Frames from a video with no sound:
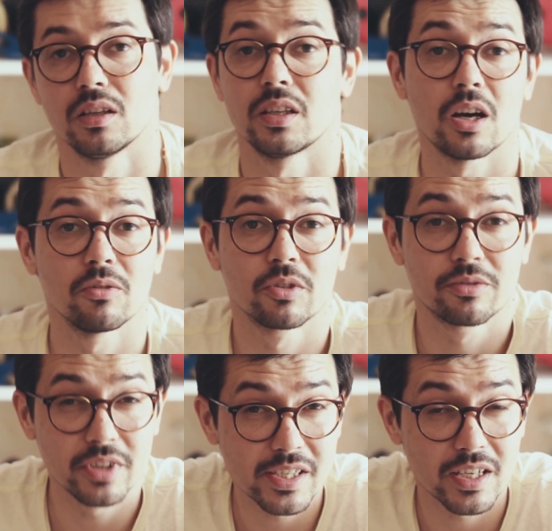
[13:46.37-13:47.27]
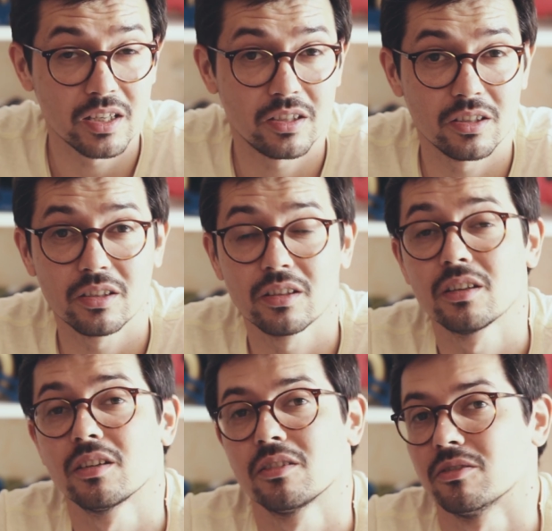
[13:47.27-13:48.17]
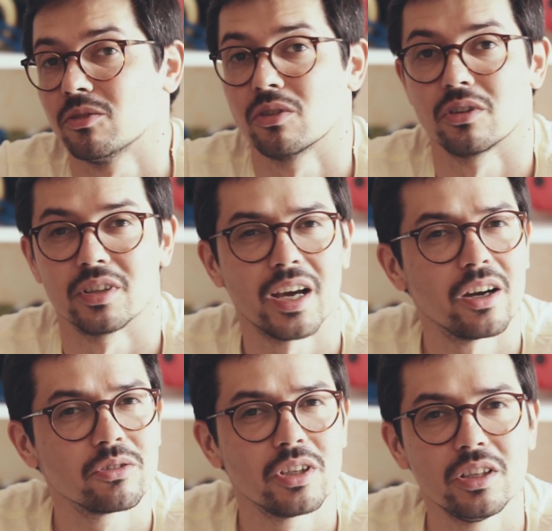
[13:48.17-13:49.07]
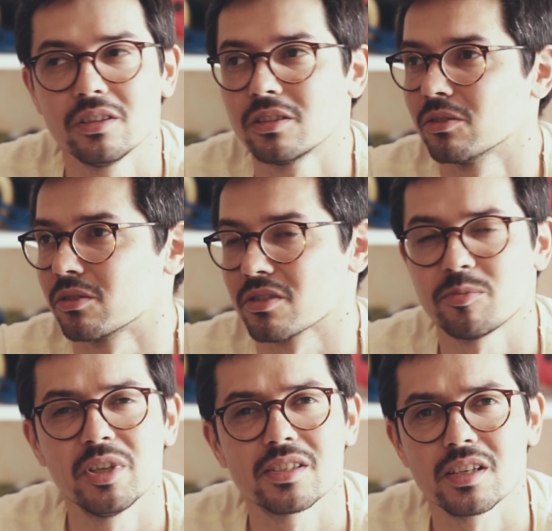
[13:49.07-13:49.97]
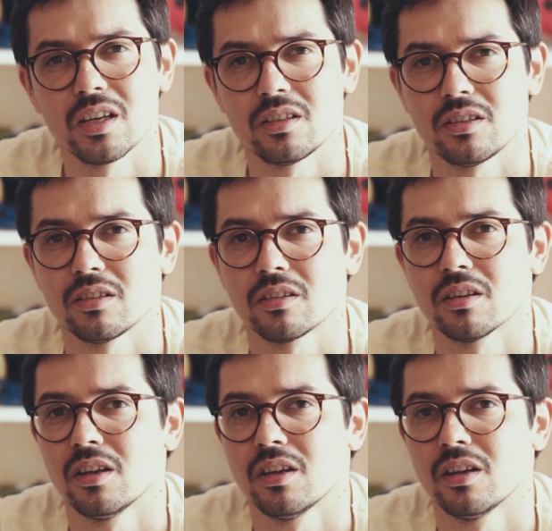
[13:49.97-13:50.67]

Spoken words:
Now for free skating, or downhill, or speed skating,